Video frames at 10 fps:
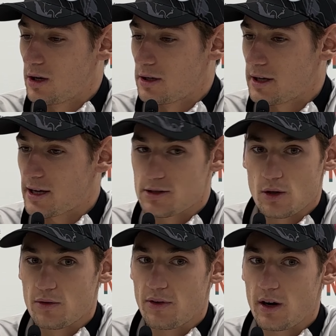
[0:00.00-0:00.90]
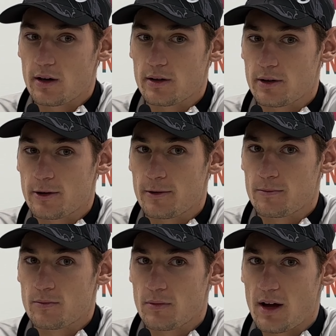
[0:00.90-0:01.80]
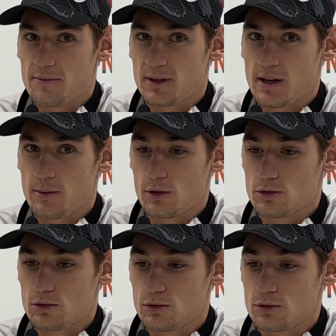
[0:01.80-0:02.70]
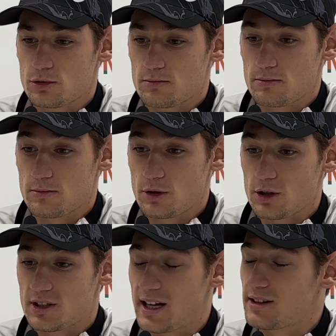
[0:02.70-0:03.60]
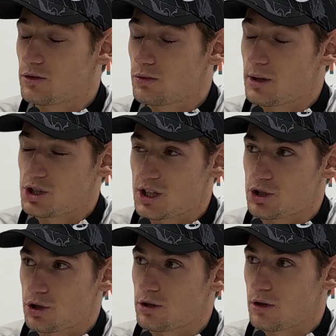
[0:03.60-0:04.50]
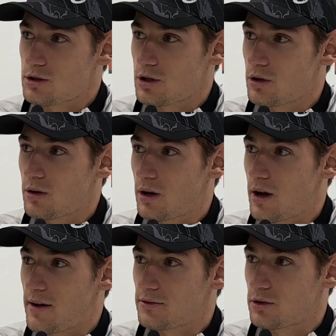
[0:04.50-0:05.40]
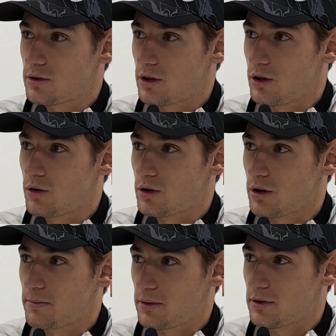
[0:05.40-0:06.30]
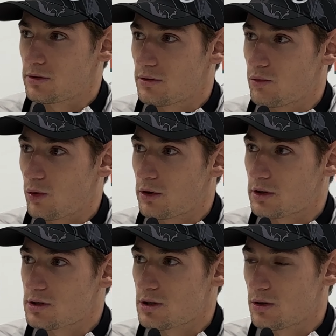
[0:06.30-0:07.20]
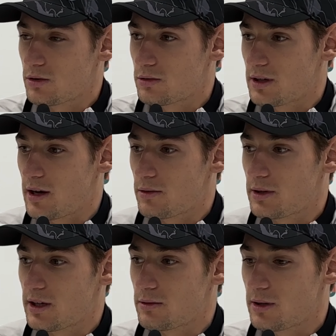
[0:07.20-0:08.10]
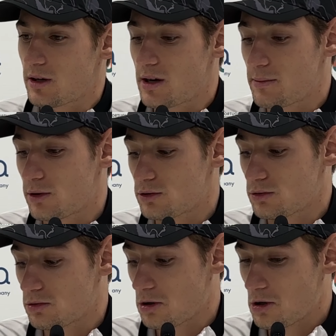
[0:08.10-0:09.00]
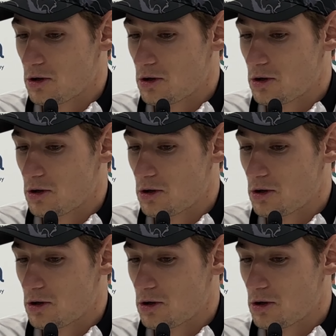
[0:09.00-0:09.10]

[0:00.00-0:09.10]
so far I've been able to not get too much injured. Also after a long period of work, so now we are able to